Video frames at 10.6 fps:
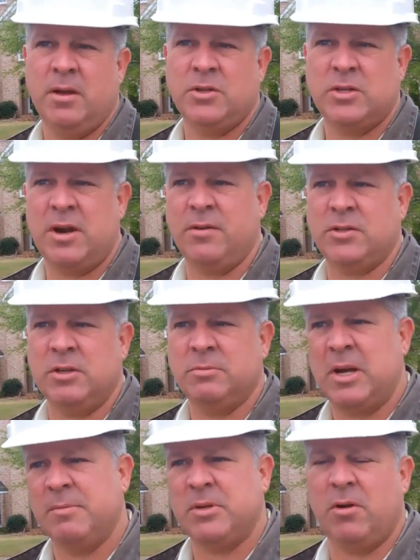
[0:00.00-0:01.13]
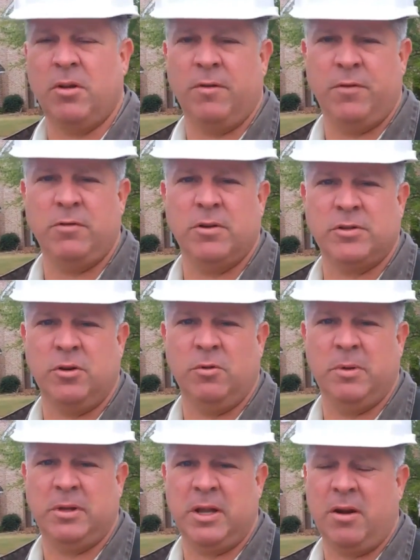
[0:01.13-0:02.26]
Sometimes they're only a few years old,
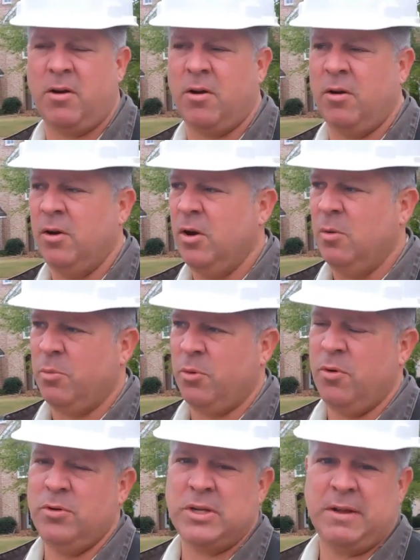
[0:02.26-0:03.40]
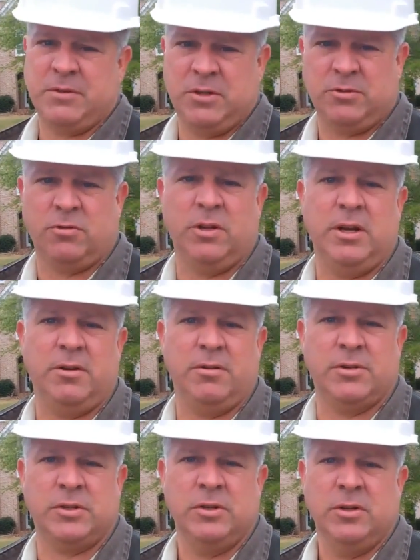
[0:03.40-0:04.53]
but they are pruned to have central
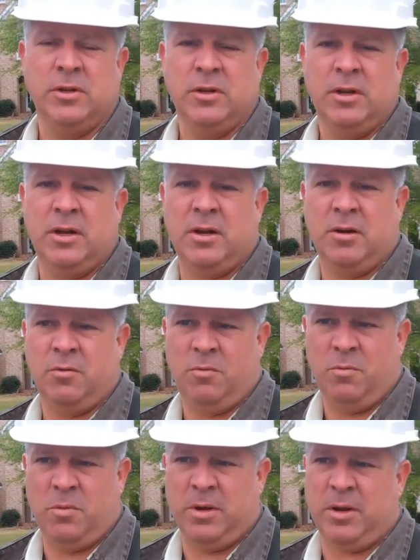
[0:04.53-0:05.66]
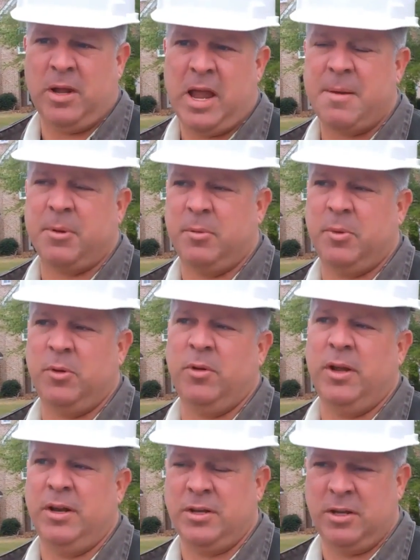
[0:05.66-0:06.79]
leaders when applicable,
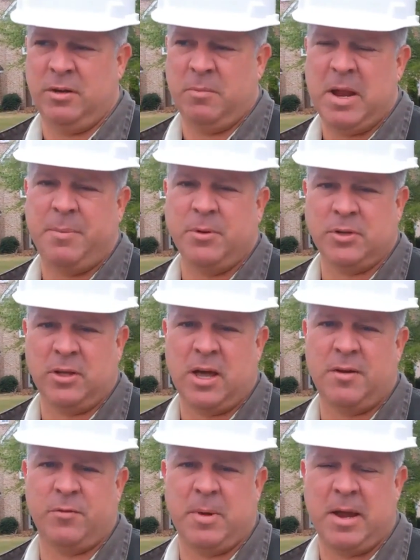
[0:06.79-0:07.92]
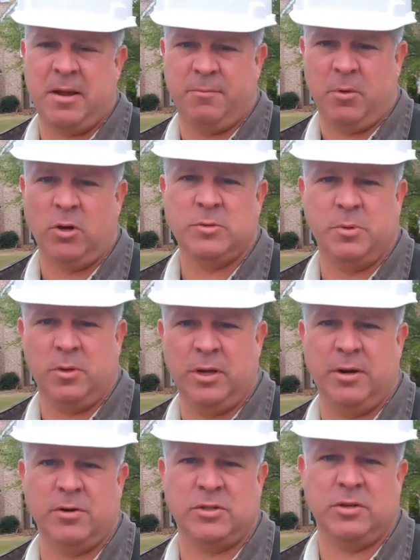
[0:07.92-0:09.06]
and in maples a lot of them have multiple
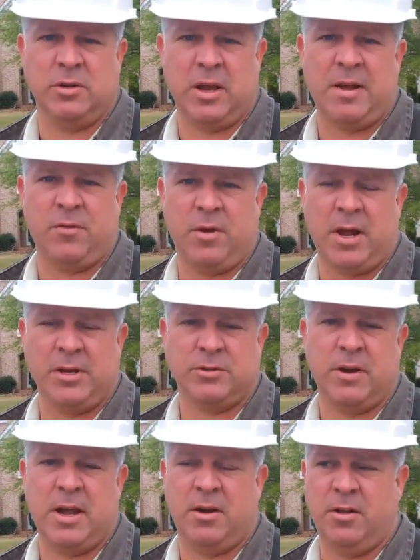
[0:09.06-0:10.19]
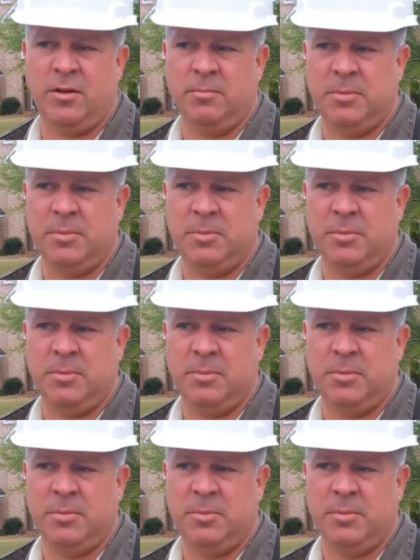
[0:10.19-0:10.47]
leaders to have a nicer head on them.